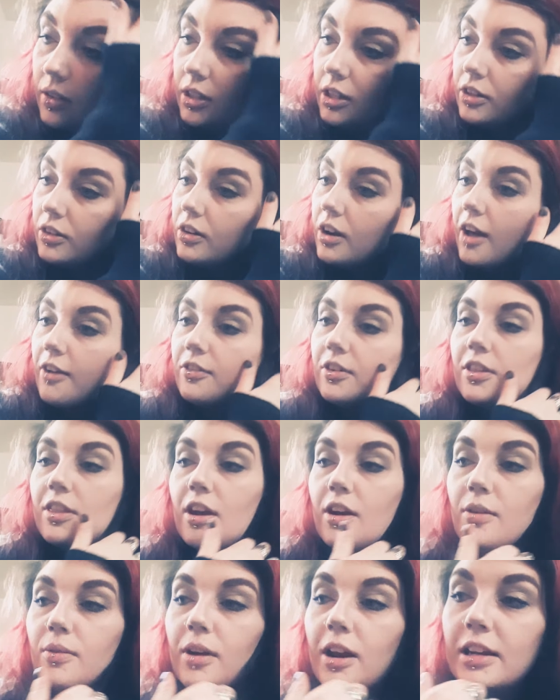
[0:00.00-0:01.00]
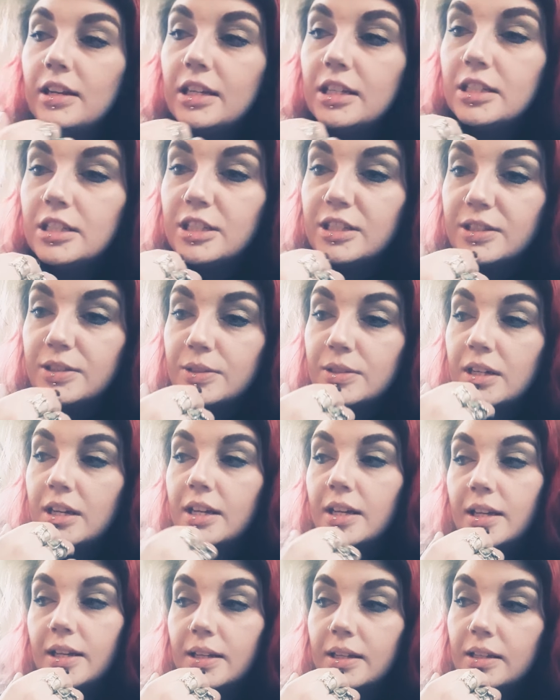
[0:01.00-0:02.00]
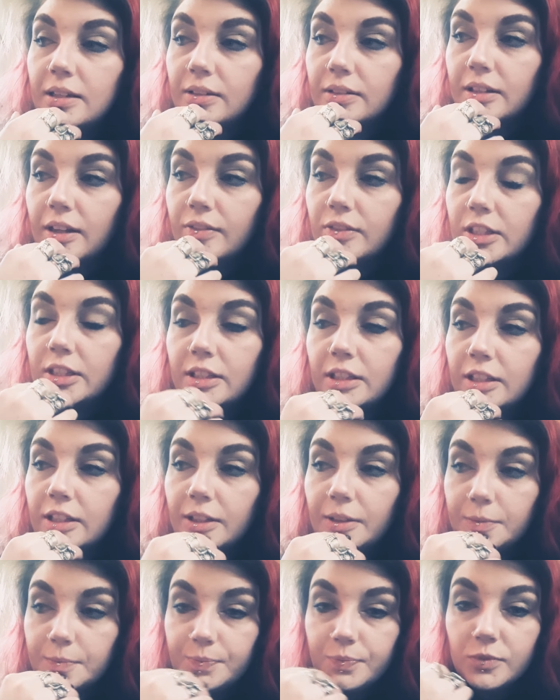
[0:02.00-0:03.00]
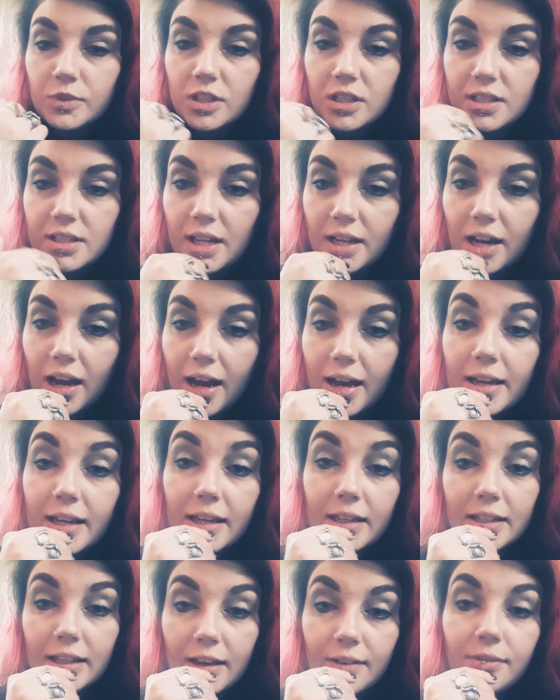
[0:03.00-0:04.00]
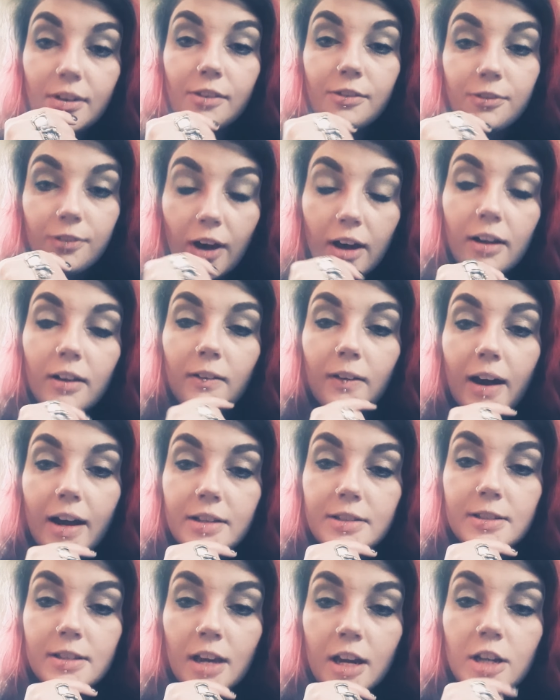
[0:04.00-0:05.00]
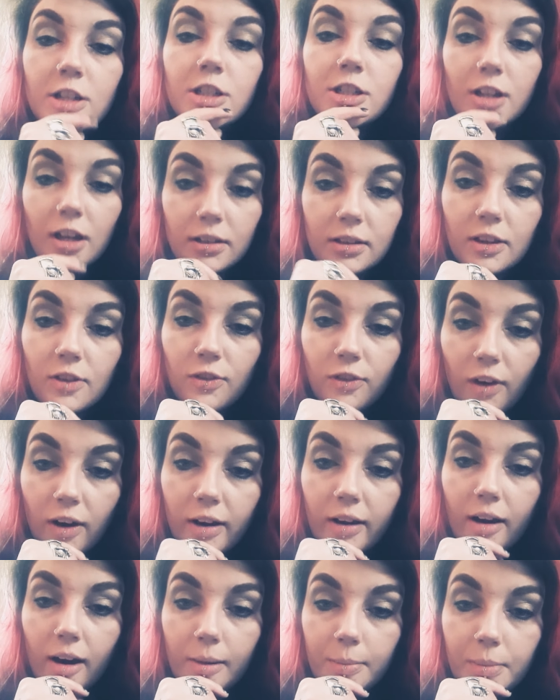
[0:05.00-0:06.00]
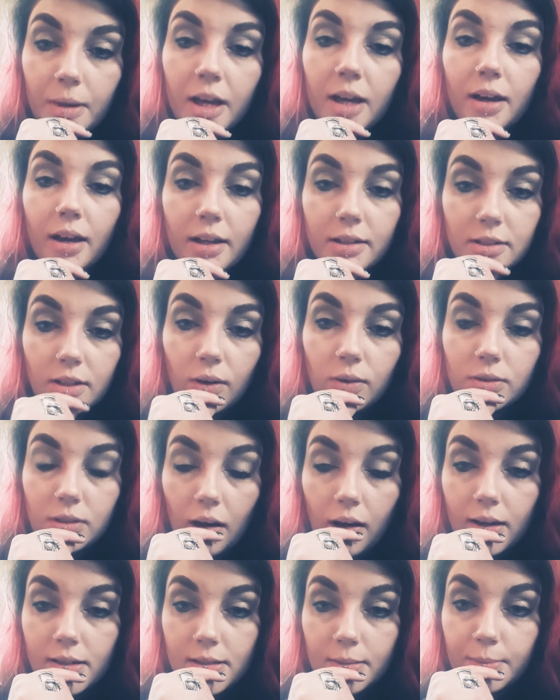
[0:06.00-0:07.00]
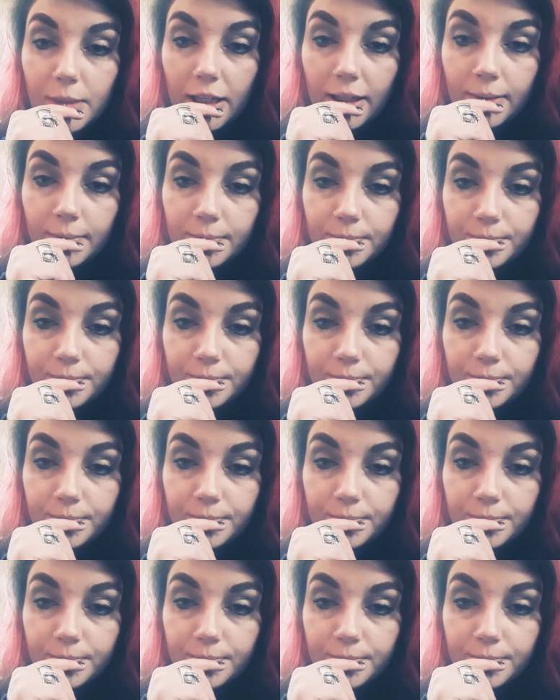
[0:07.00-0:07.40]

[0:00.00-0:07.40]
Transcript: never there when I need you. You're never, she said, "I could give a fuck less. Shut the fuck up and don't talk to me."